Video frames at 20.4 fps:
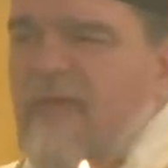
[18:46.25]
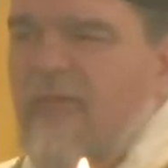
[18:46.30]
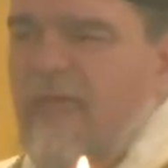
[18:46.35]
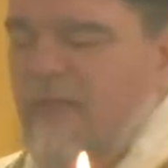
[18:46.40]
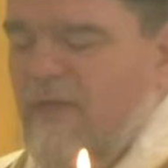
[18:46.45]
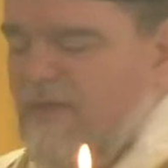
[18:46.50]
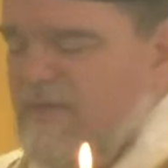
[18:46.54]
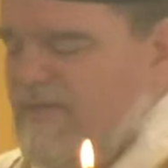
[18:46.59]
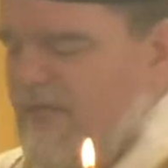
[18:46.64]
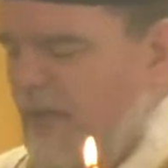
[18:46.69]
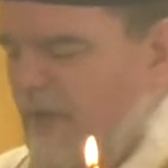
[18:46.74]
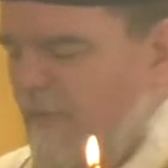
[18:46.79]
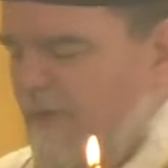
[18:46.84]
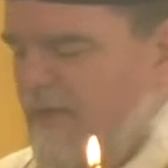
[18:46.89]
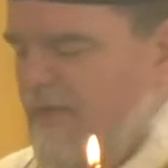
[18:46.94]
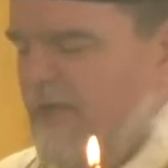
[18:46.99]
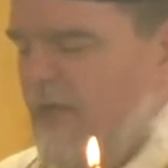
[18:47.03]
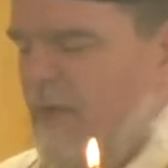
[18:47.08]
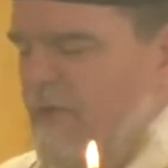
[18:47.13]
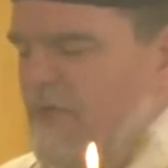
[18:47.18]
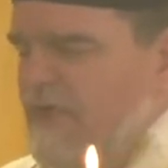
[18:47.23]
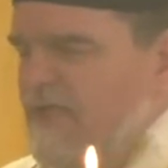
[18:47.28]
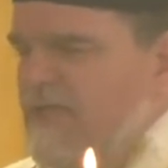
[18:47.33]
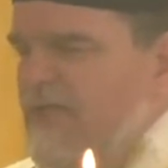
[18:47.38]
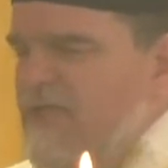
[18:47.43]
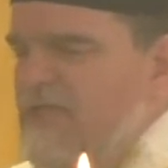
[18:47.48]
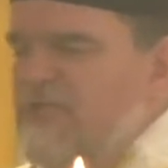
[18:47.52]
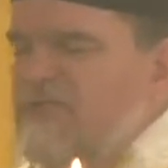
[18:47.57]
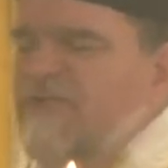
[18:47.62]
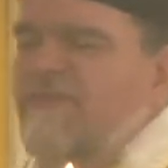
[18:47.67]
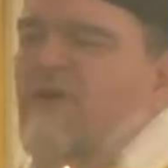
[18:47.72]
Here's how we deal with the
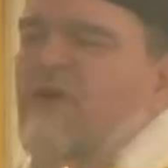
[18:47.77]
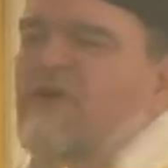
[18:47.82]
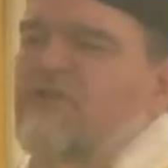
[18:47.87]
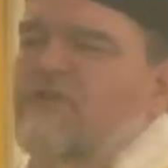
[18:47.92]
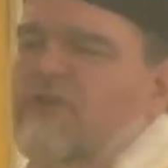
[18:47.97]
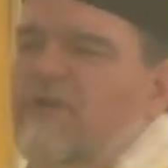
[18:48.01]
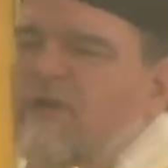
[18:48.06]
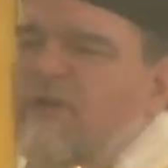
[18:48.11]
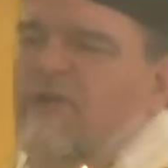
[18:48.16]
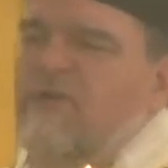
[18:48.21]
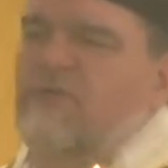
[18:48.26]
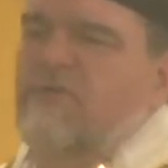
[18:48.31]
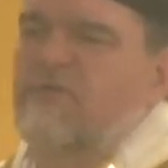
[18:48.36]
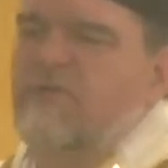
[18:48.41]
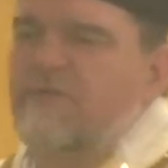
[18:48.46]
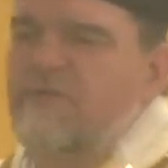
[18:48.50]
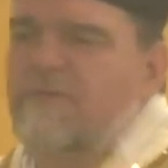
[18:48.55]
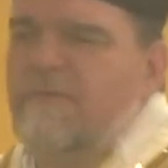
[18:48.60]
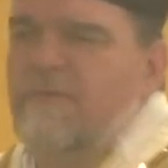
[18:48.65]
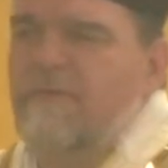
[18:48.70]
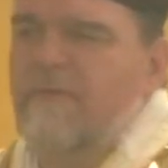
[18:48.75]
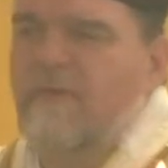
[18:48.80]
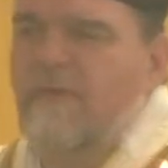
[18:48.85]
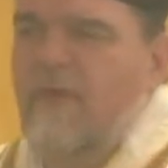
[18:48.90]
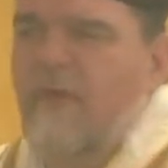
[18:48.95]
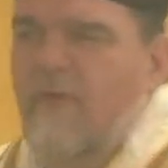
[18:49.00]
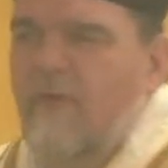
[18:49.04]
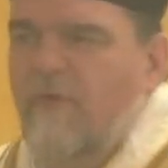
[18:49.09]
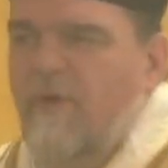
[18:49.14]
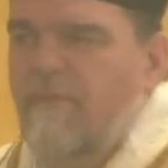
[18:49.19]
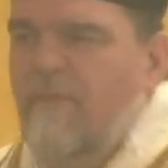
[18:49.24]
teachings of our church.
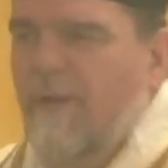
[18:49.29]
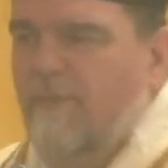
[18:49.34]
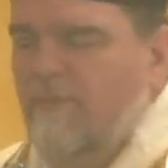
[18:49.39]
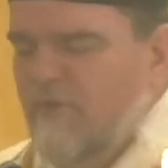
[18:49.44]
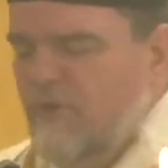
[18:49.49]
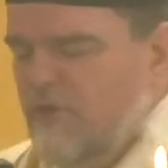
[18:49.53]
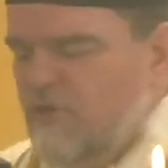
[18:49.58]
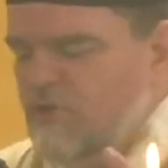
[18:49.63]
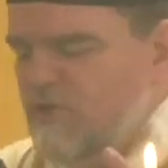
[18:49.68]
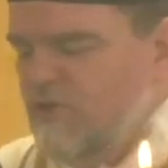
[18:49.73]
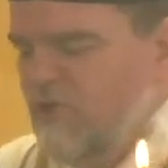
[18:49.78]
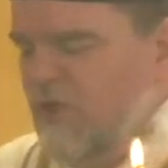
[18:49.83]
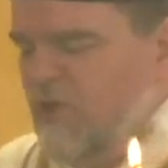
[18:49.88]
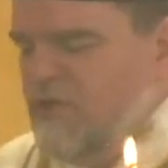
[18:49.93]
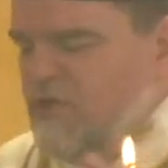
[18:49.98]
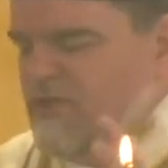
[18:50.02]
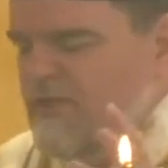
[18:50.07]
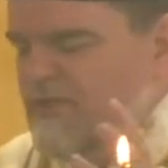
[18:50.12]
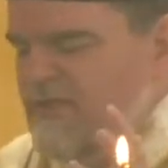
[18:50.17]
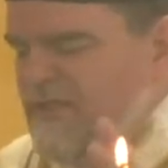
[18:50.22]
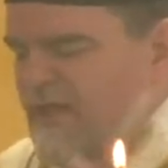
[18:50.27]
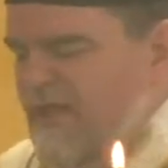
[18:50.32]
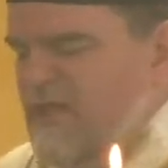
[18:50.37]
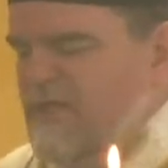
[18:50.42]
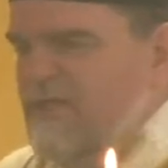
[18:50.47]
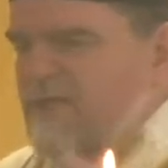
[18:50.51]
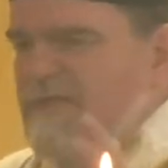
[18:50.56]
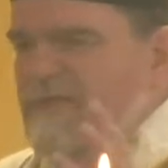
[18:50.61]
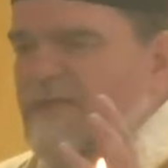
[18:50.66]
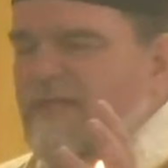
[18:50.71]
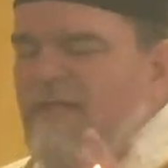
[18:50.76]
Remember, the church
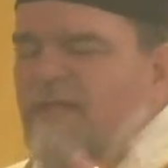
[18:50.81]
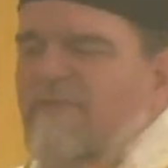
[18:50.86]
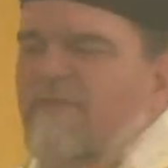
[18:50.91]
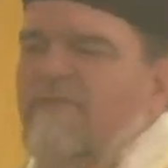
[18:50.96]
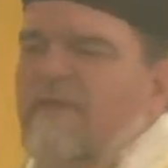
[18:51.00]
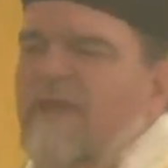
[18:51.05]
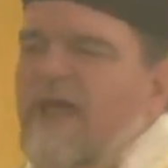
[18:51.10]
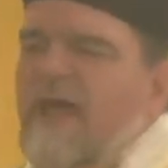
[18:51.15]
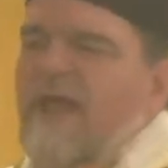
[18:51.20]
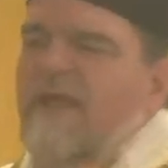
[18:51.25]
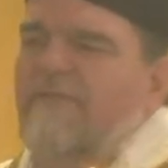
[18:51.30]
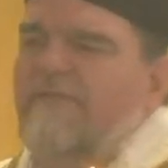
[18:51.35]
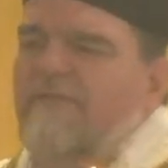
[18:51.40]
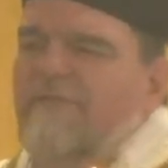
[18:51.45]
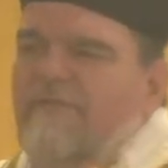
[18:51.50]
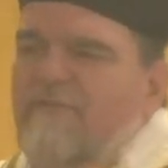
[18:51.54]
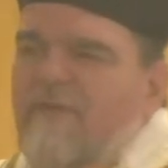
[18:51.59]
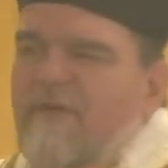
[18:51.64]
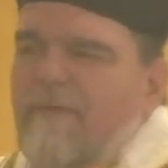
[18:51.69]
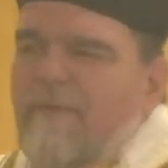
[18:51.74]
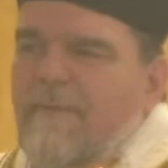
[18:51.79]
teaches and gives life.